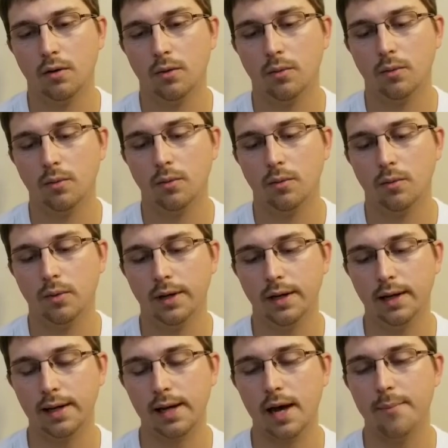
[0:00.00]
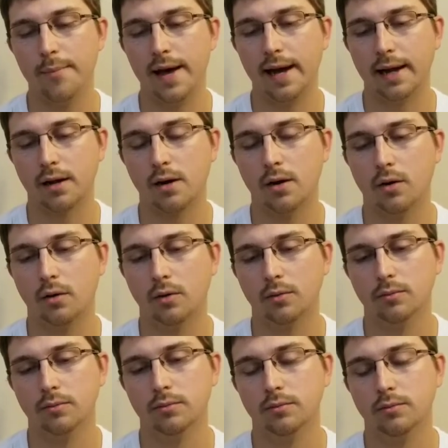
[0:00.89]
When I got back
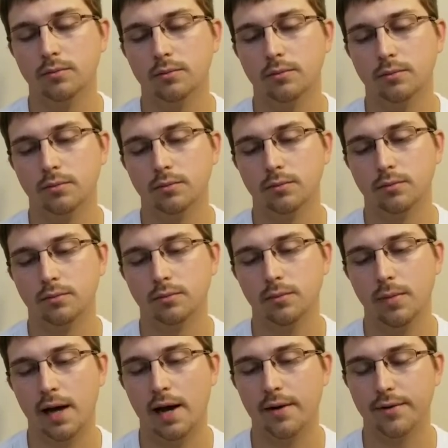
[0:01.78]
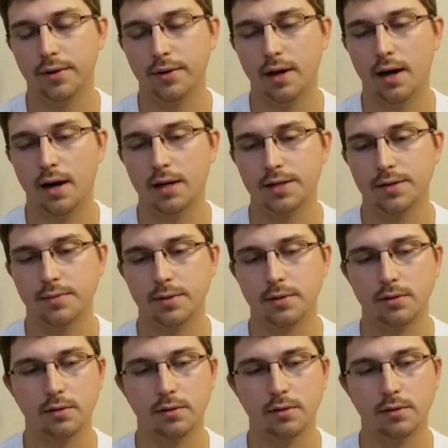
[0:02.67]
home after the hospital,